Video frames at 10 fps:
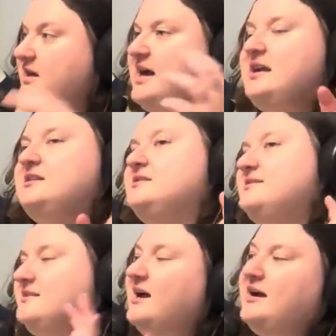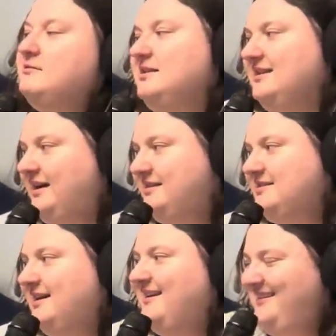And I really liked
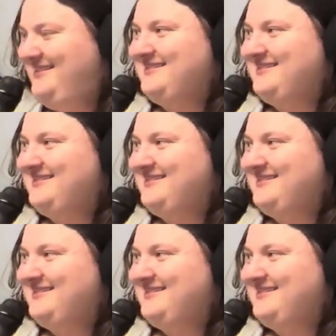that.